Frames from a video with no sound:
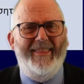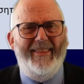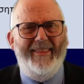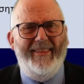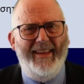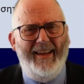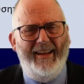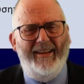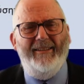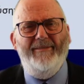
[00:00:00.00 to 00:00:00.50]

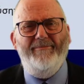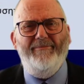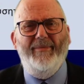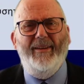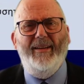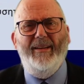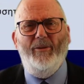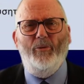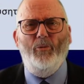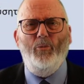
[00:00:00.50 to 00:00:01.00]
Now,
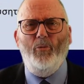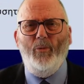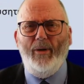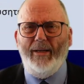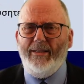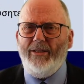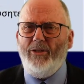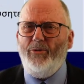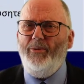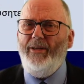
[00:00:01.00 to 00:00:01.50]

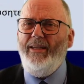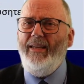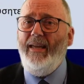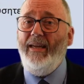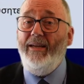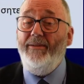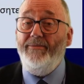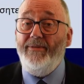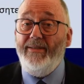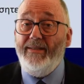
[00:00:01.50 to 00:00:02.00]
once we
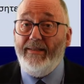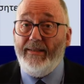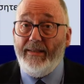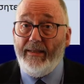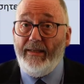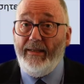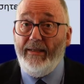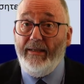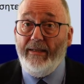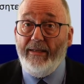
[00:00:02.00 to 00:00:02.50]
have
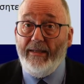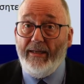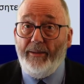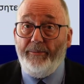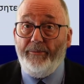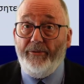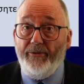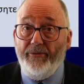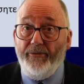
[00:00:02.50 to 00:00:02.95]
seen a number